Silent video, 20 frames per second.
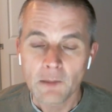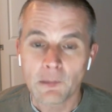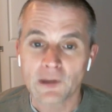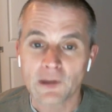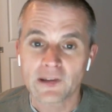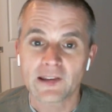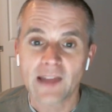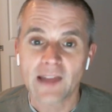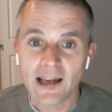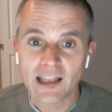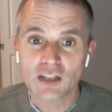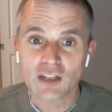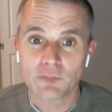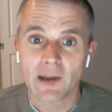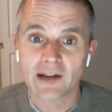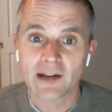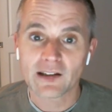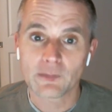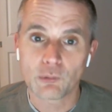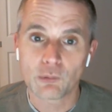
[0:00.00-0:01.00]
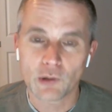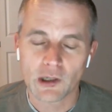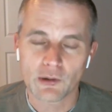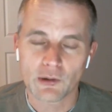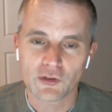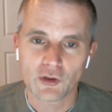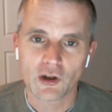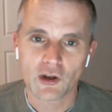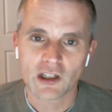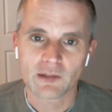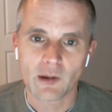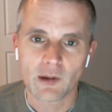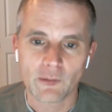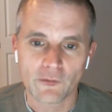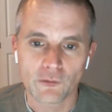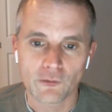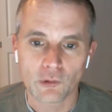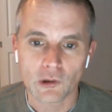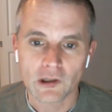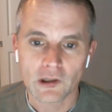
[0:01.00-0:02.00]
But that gets back to the point I was talking about
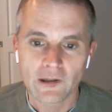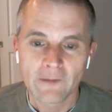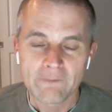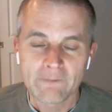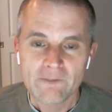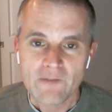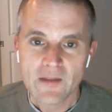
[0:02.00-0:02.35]
before.